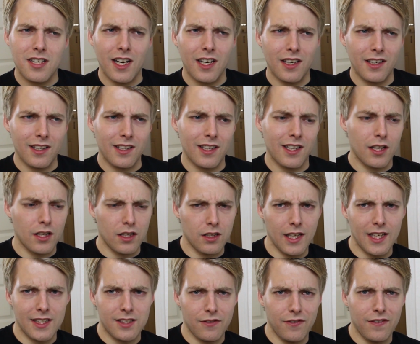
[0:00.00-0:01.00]
technically
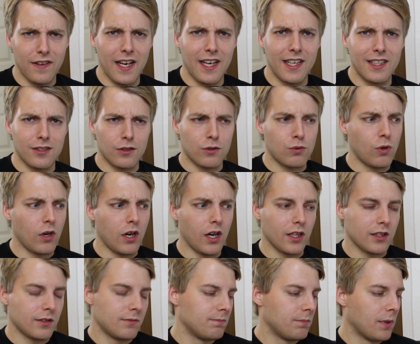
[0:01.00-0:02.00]
classified as a
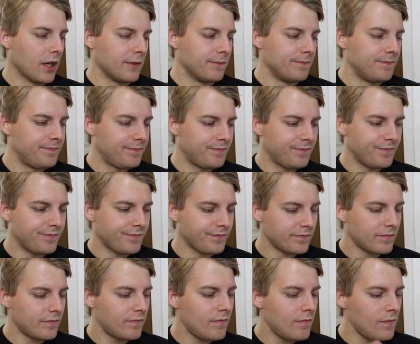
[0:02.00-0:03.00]
quad. But
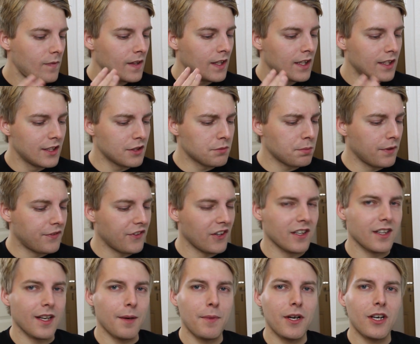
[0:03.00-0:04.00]
this will be
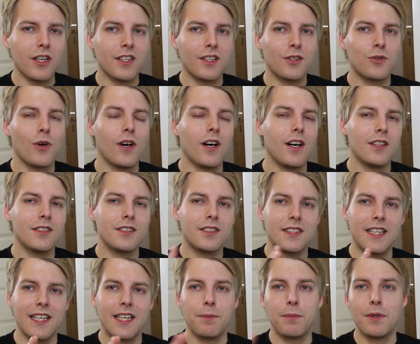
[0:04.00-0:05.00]
fun. American
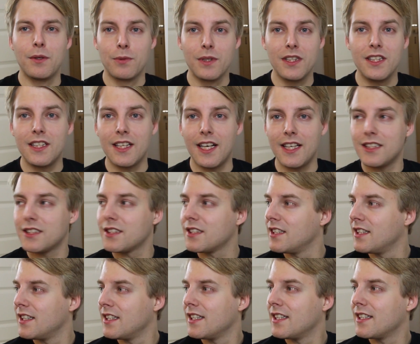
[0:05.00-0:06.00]
quads, they can be really nice.
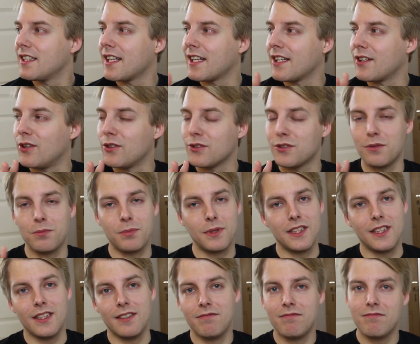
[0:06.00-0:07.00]
They can also
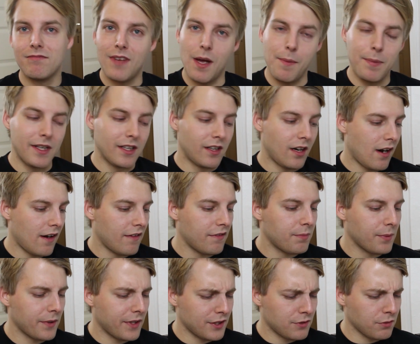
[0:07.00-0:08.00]
be a bit
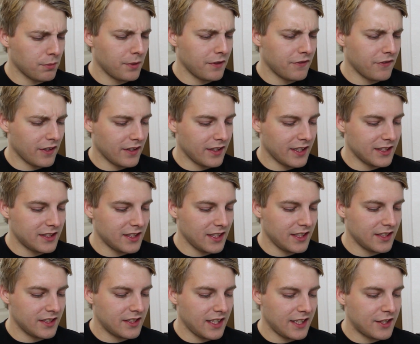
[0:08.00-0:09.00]
off, but this will be fun. This
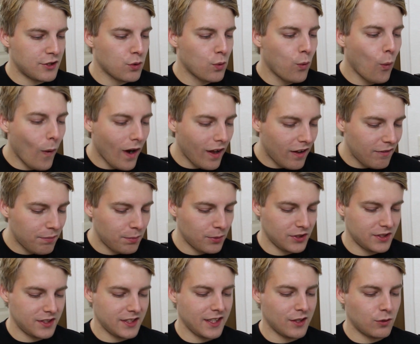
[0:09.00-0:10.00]
is a
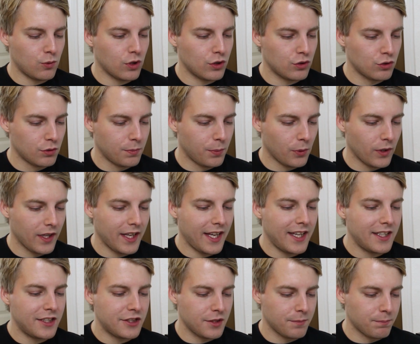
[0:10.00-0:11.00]
12% quadruple
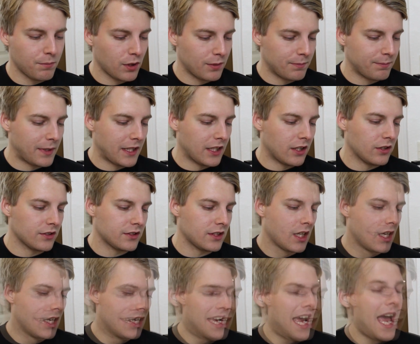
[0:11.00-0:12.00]
aged in bourbon barrels.
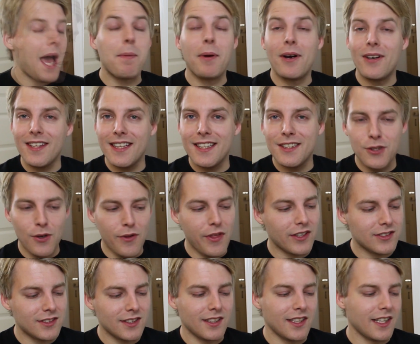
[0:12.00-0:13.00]
Apparently in
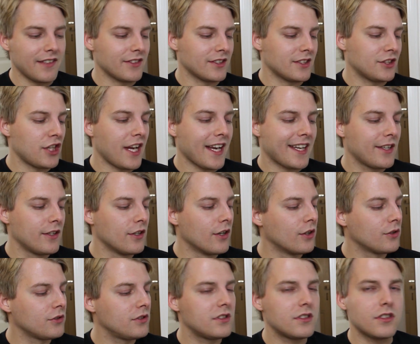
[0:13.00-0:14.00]
2011, Jackie
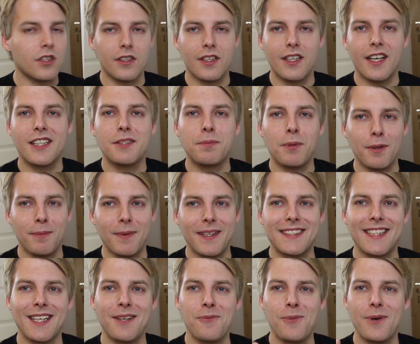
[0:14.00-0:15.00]
O started
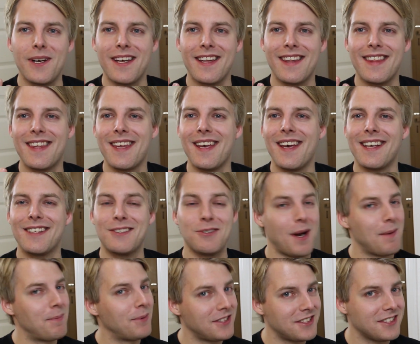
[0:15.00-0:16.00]
experimenting with uh,
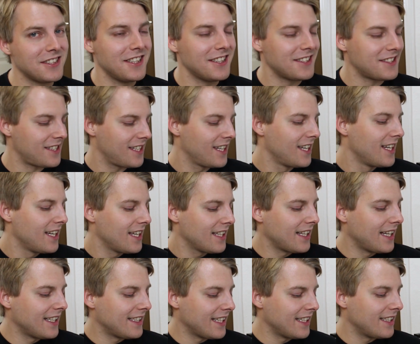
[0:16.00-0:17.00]
Trappist yeast.
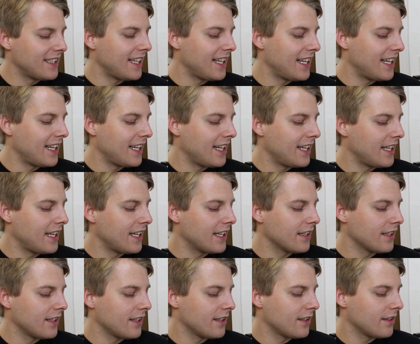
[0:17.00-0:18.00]
They did
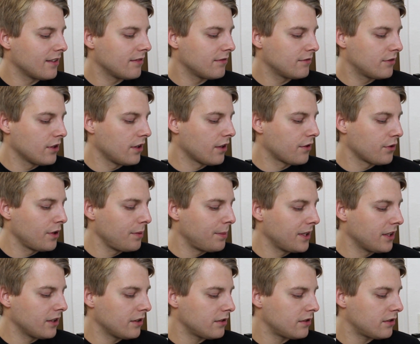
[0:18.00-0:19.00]
a uh, three
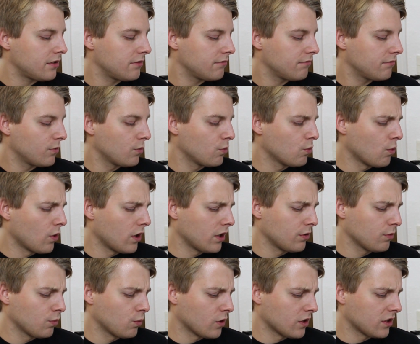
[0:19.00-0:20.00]
beers. One